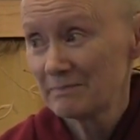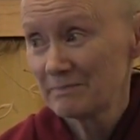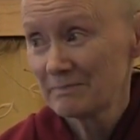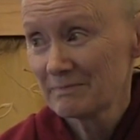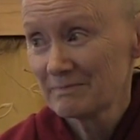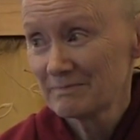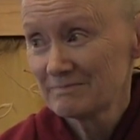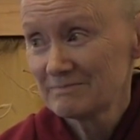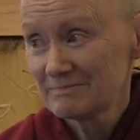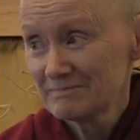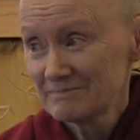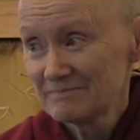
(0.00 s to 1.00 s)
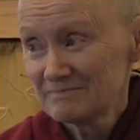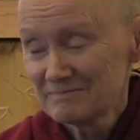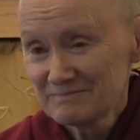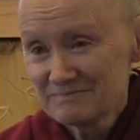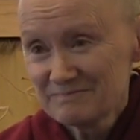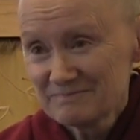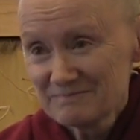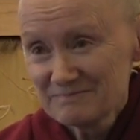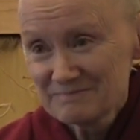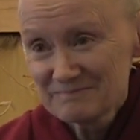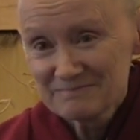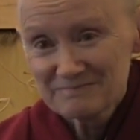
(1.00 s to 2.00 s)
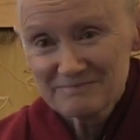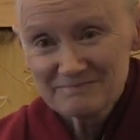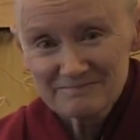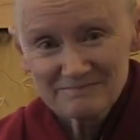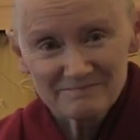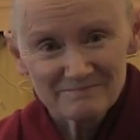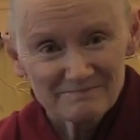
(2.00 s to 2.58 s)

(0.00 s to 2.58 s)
No one is speaking in this clip.